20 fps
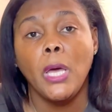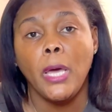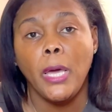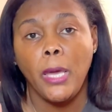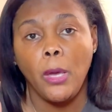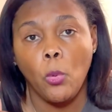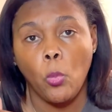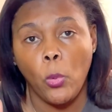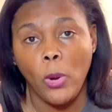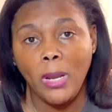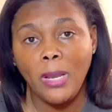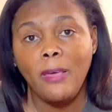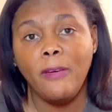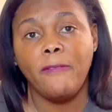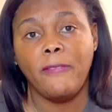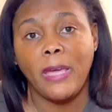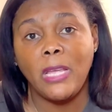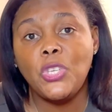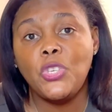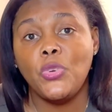It will
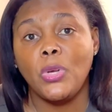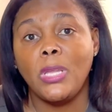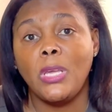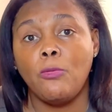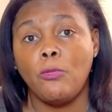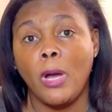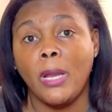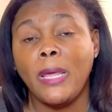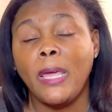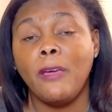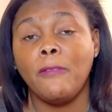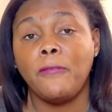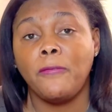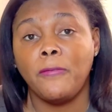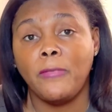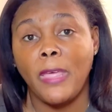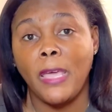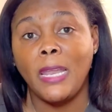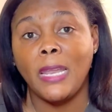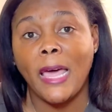eventually run if
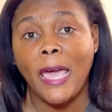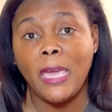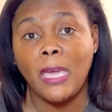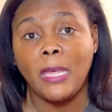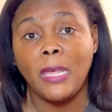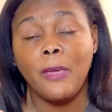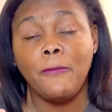they like it.